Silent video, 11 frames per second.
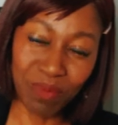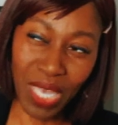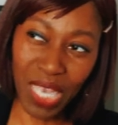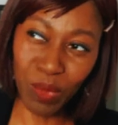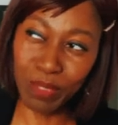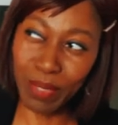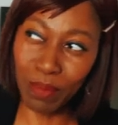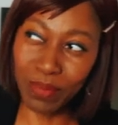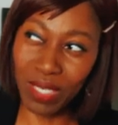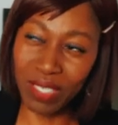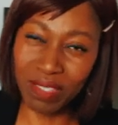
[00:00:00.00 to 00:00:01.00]
I was
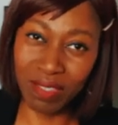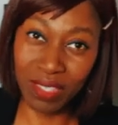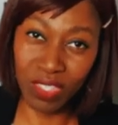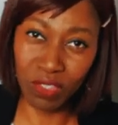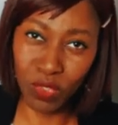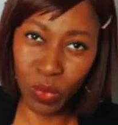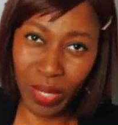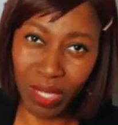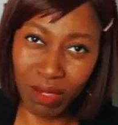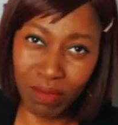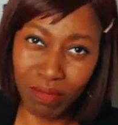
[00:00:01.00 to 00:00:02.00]
baptized at the age of
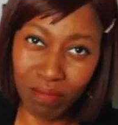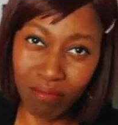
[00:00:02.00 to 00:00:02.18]
12.